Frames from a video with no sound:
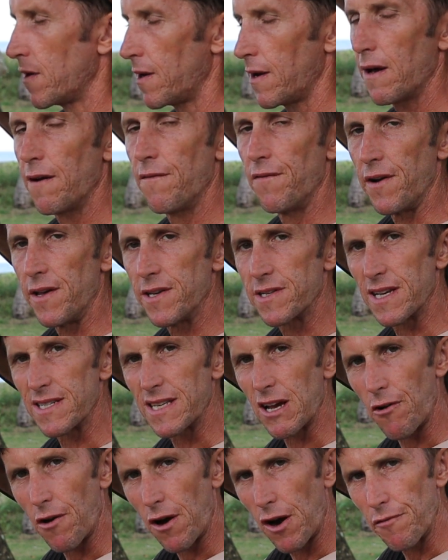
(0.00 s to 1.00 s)
Lovely. So
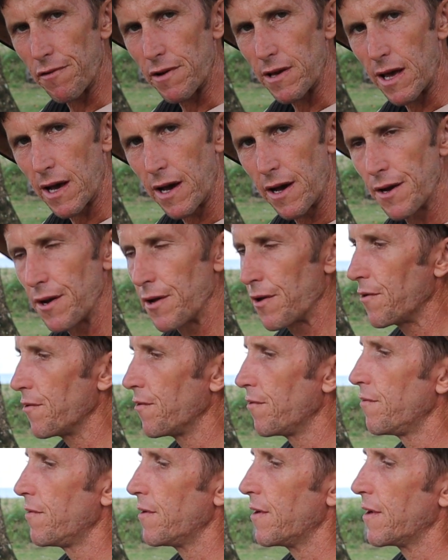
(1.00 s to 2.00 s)
it's
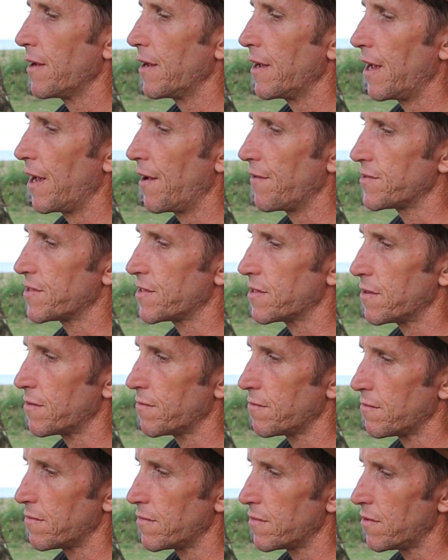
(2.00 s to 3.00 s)
oregano, it has
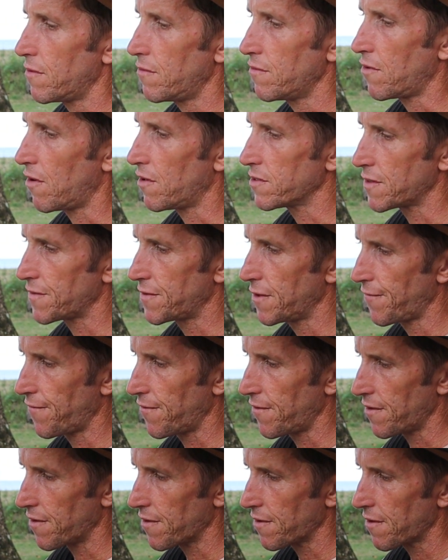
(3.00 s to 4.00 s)
all kinds of
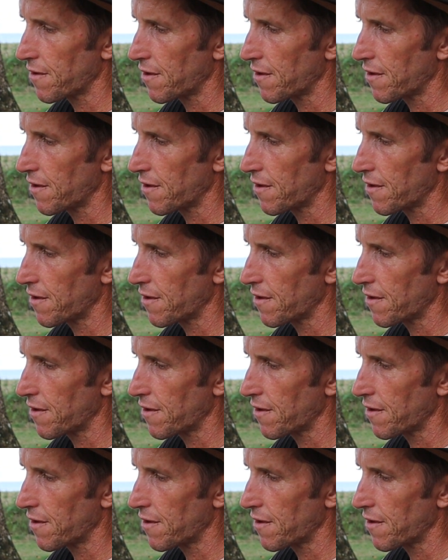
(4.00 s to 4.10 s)
different,